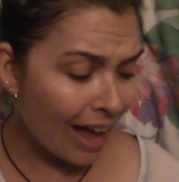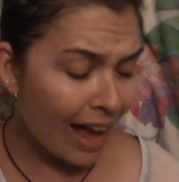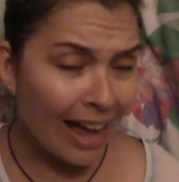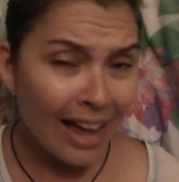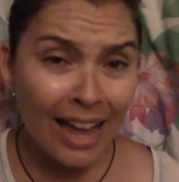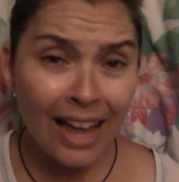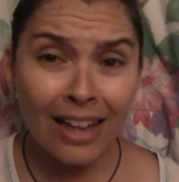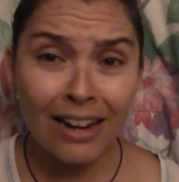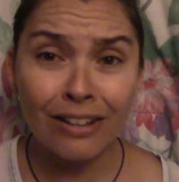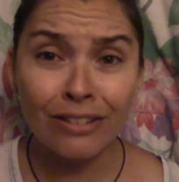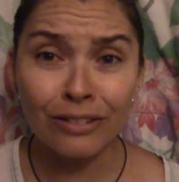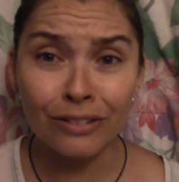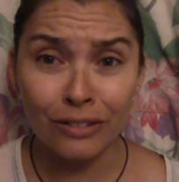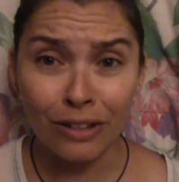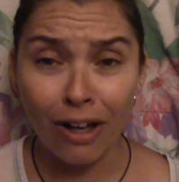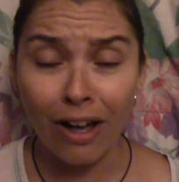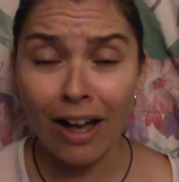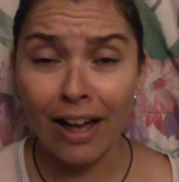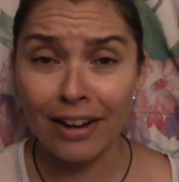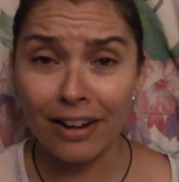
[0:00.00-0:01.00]
I had a
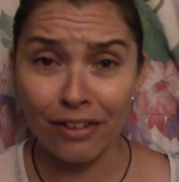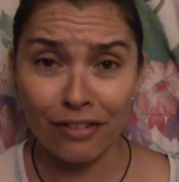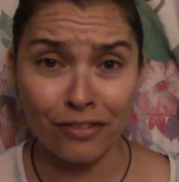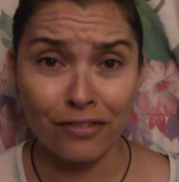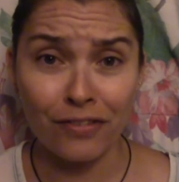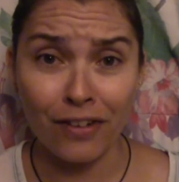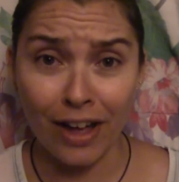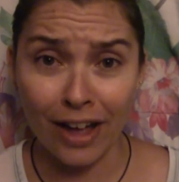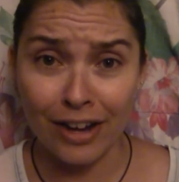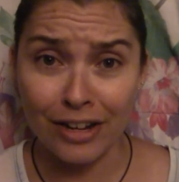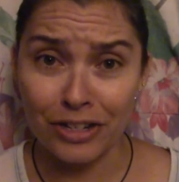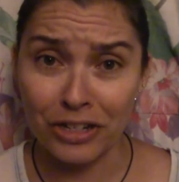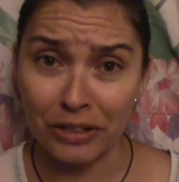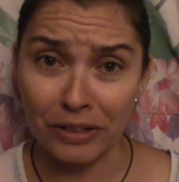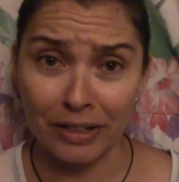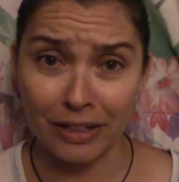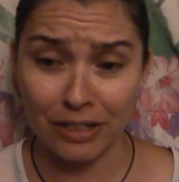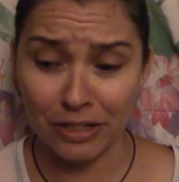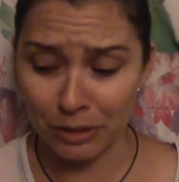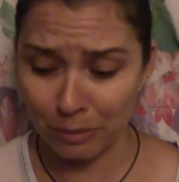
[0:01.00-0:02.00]
lot of fun
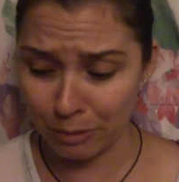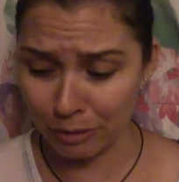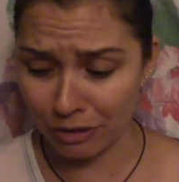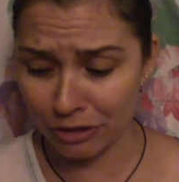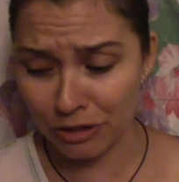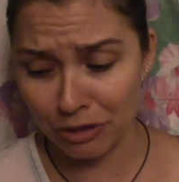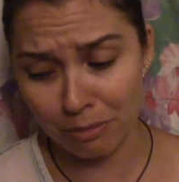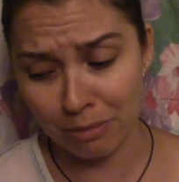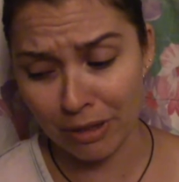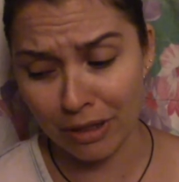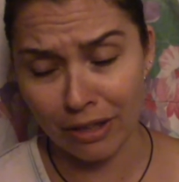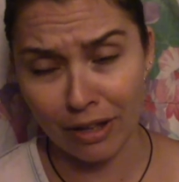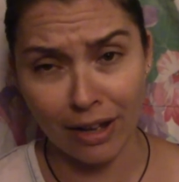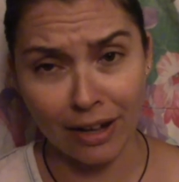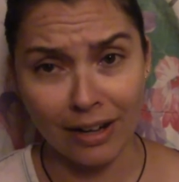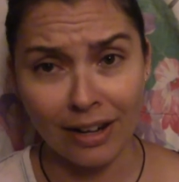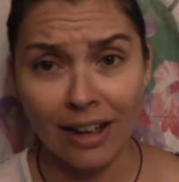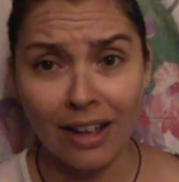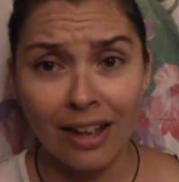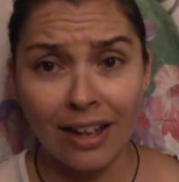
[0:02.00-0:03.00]
during this
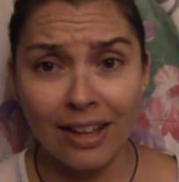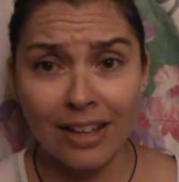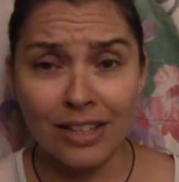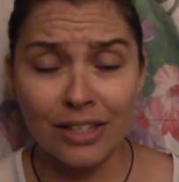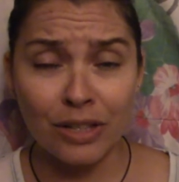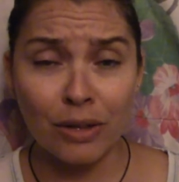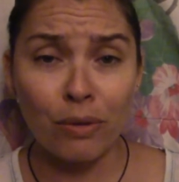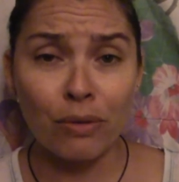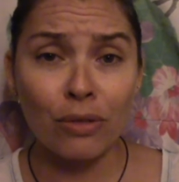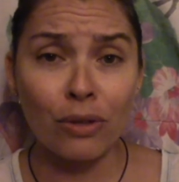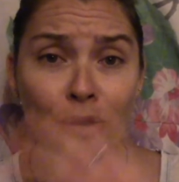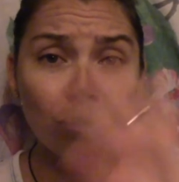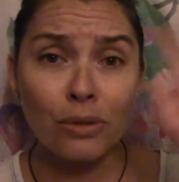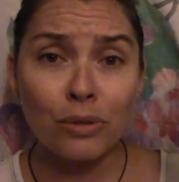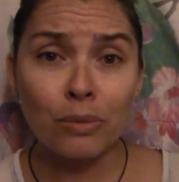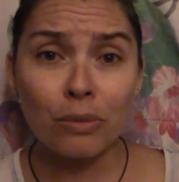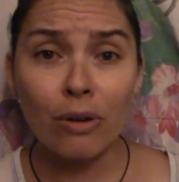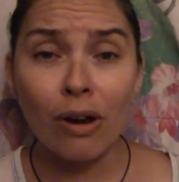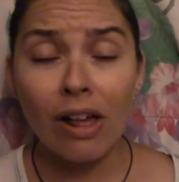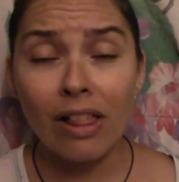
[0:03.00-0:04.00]
booktubeathon so
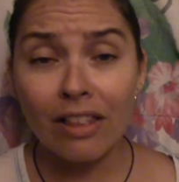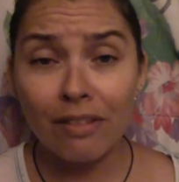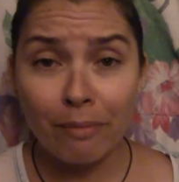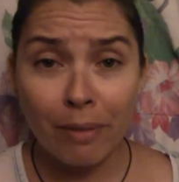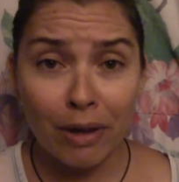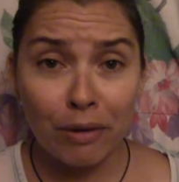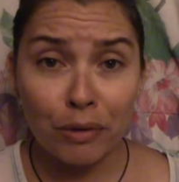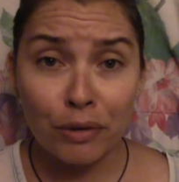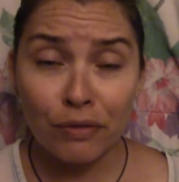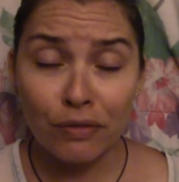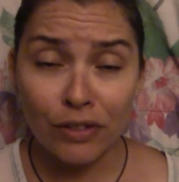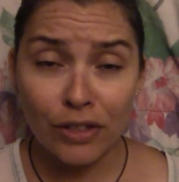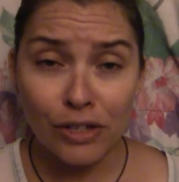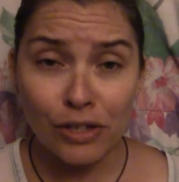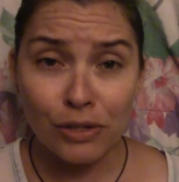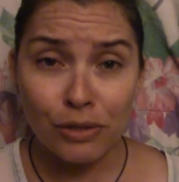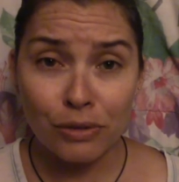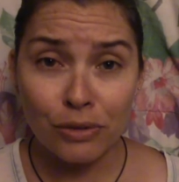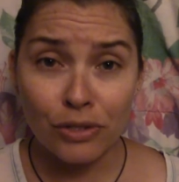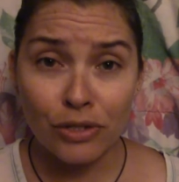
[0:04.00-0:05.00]
those were all of my
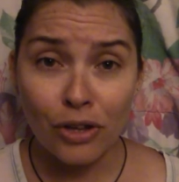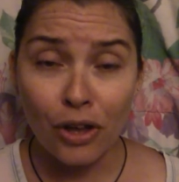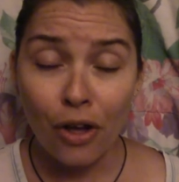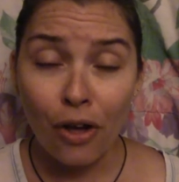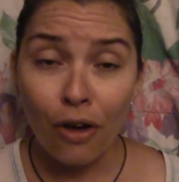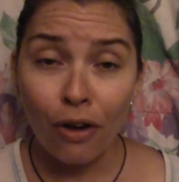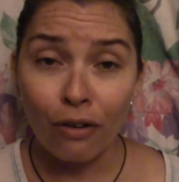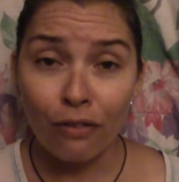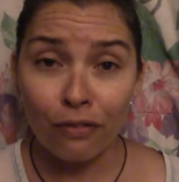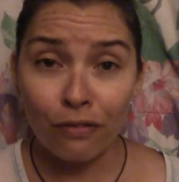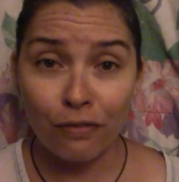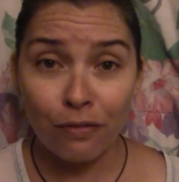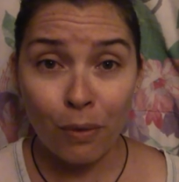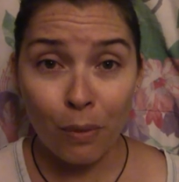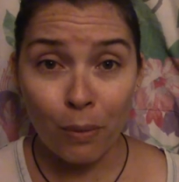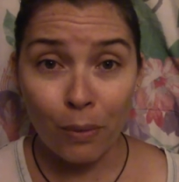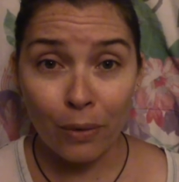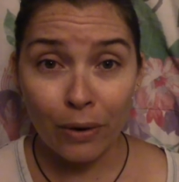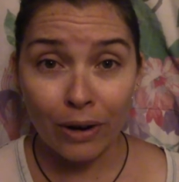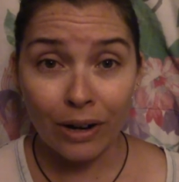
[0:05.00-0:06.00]
reviews
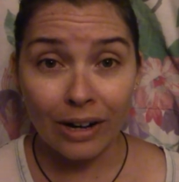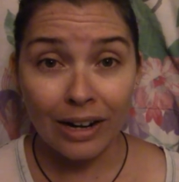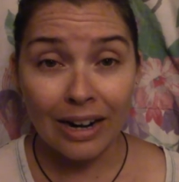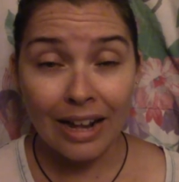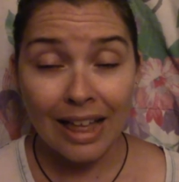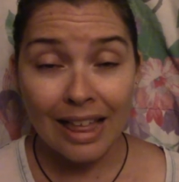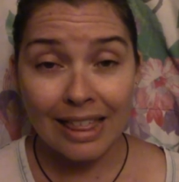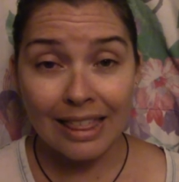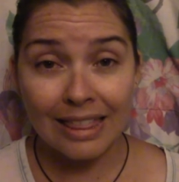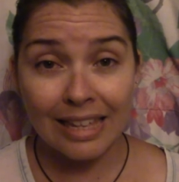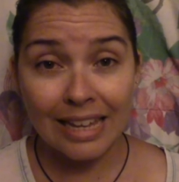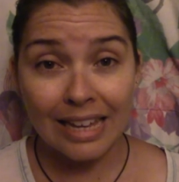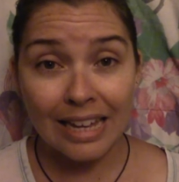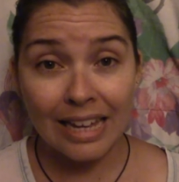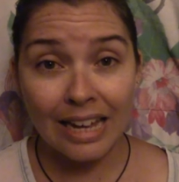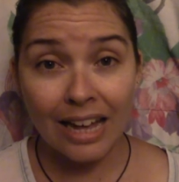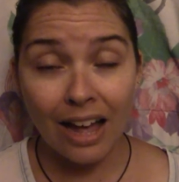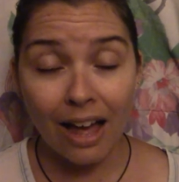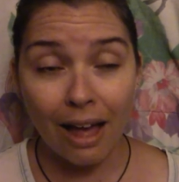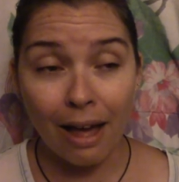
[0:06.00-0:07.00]
for
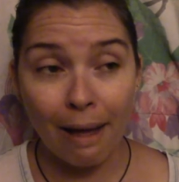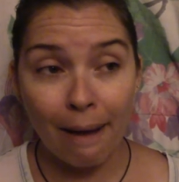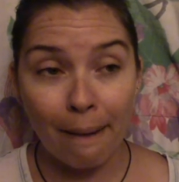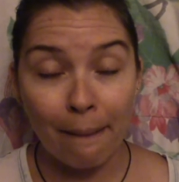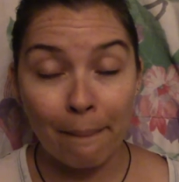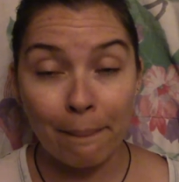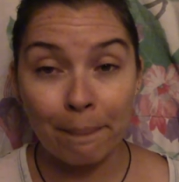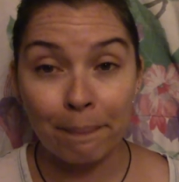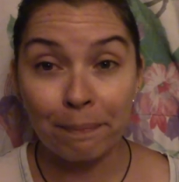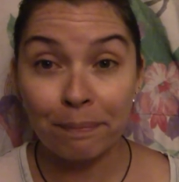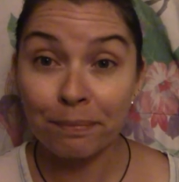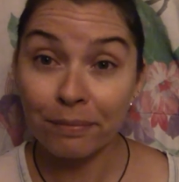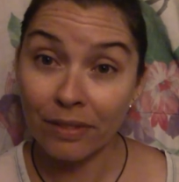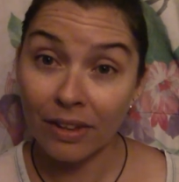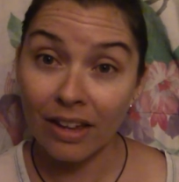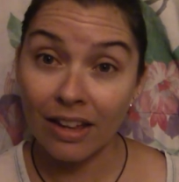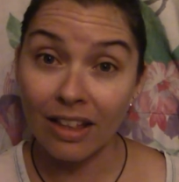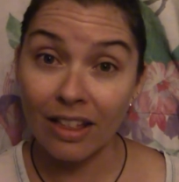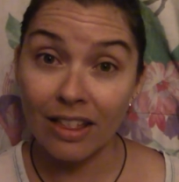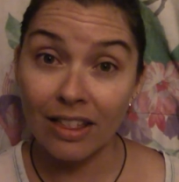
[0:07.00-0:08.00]
the um,
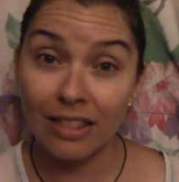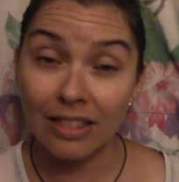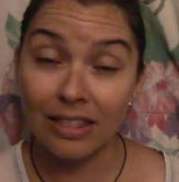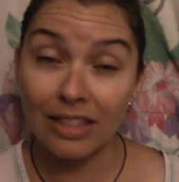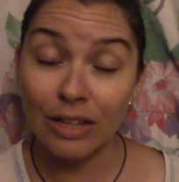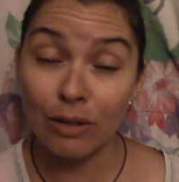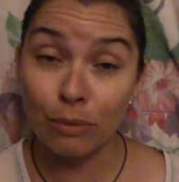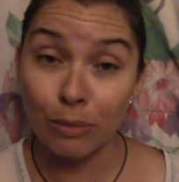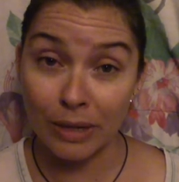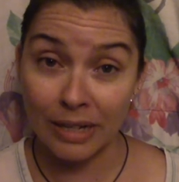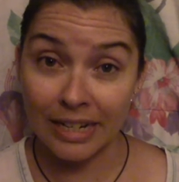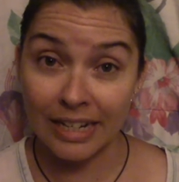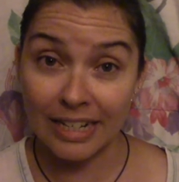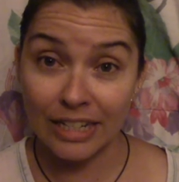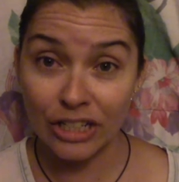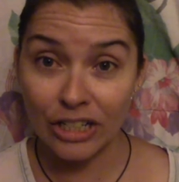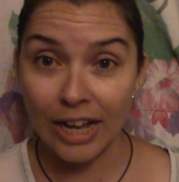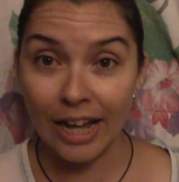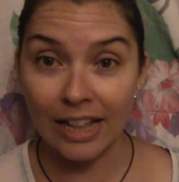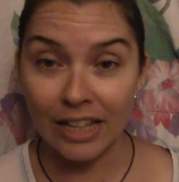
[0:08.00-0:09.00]
the
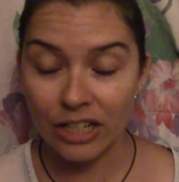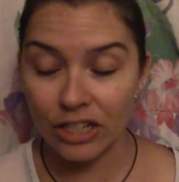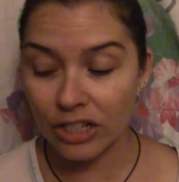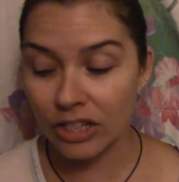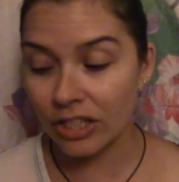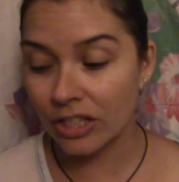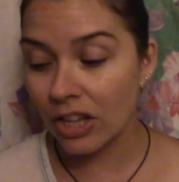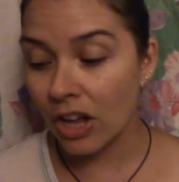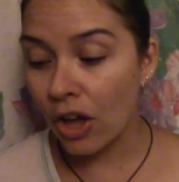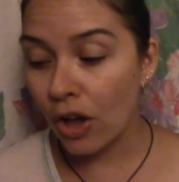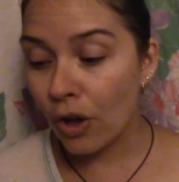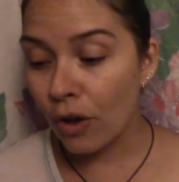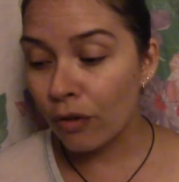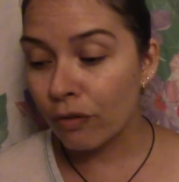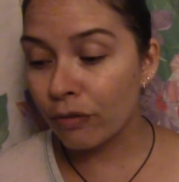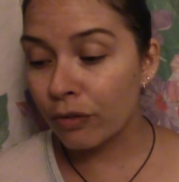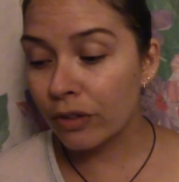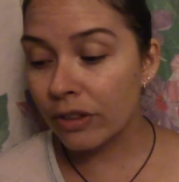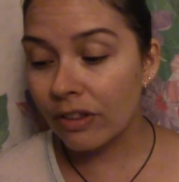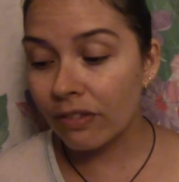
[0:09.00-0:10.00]
reading challenges.
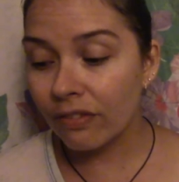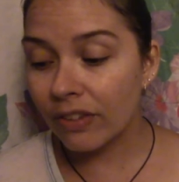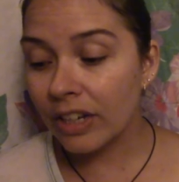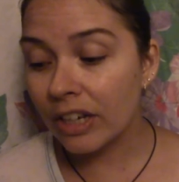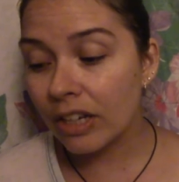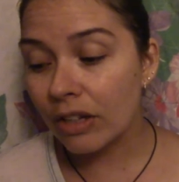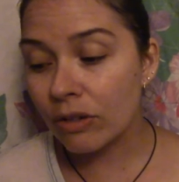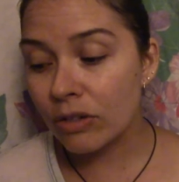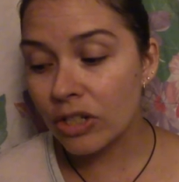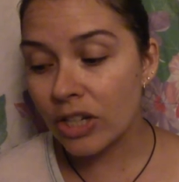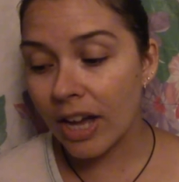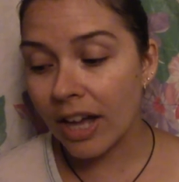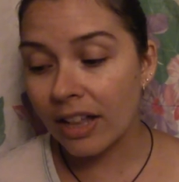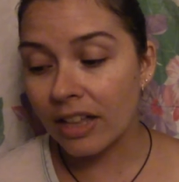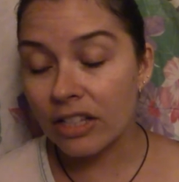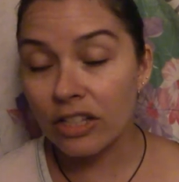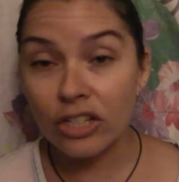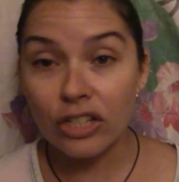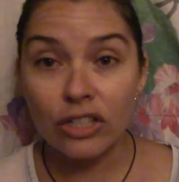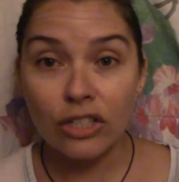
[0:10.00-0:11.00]
For the video
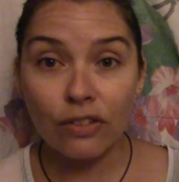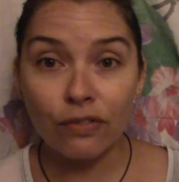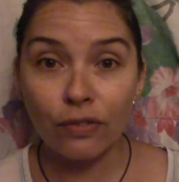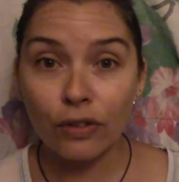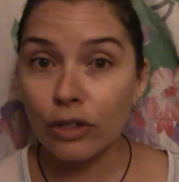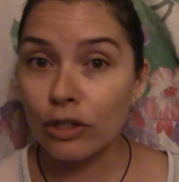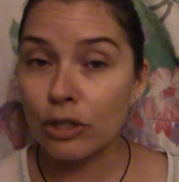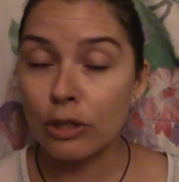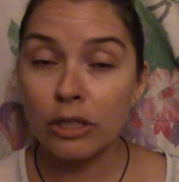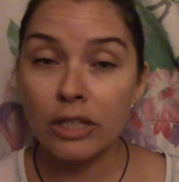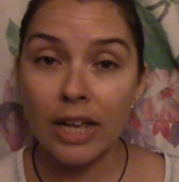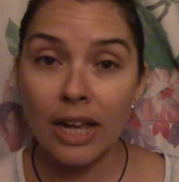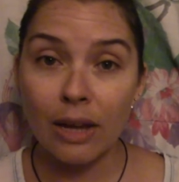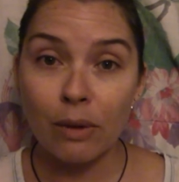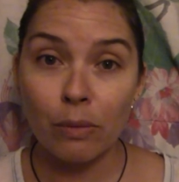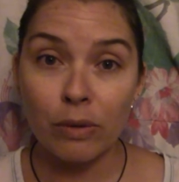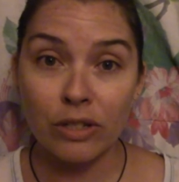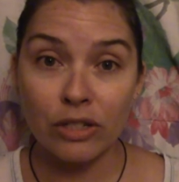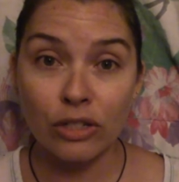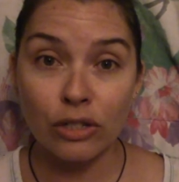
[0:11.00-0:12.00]
challenges, the first
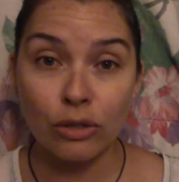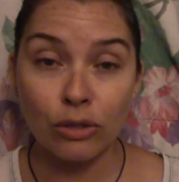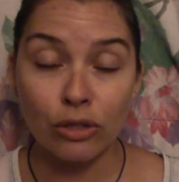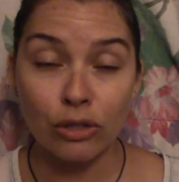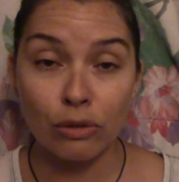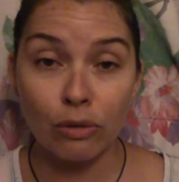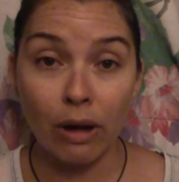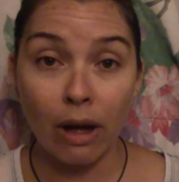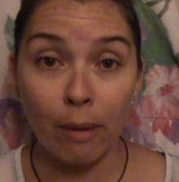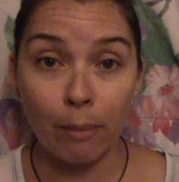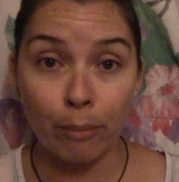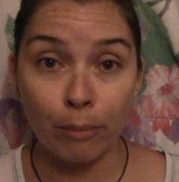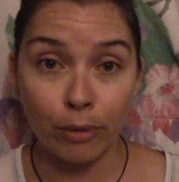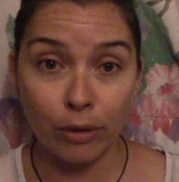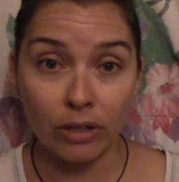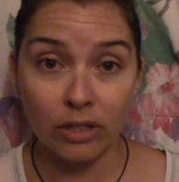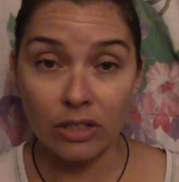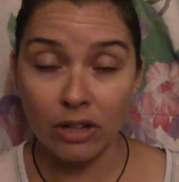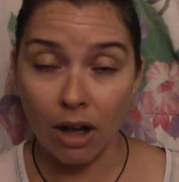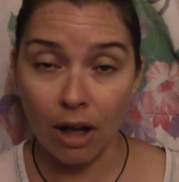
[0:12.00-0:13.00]
day was to do a
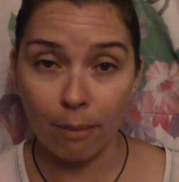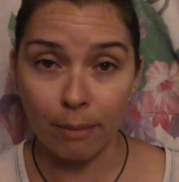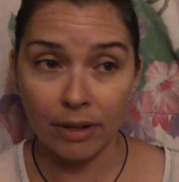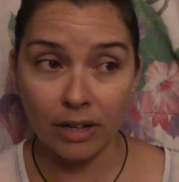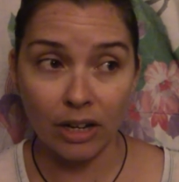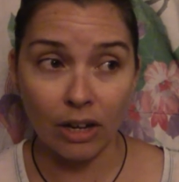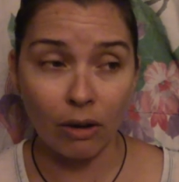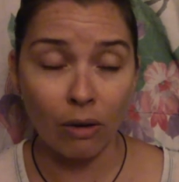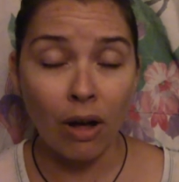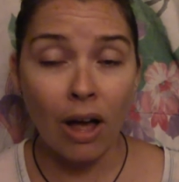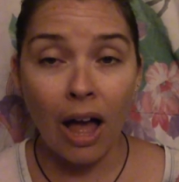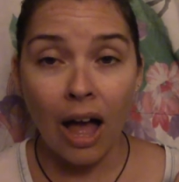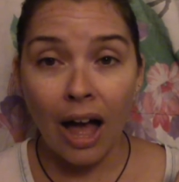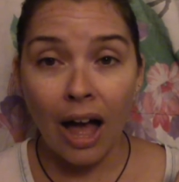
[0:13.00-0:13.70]
book domino.